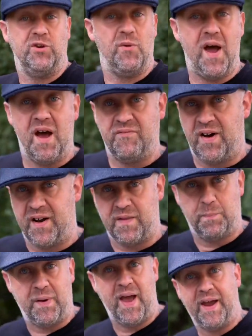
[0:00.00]
you have out of the
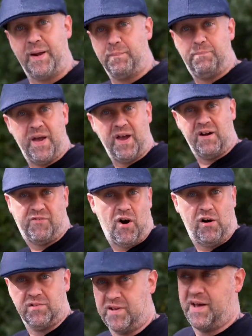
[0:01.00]
bank and pay off
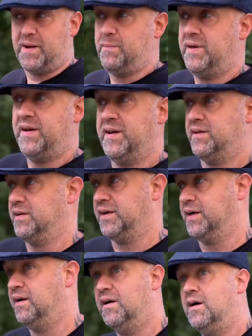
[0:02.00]
all debt immediately.
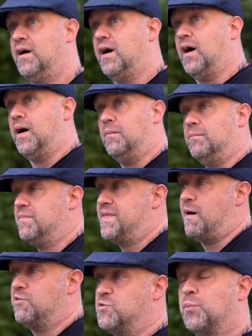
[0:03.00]

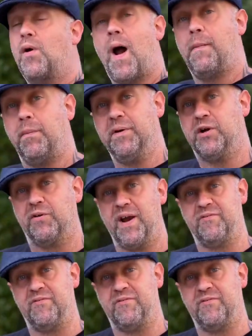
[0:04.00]
That was probably great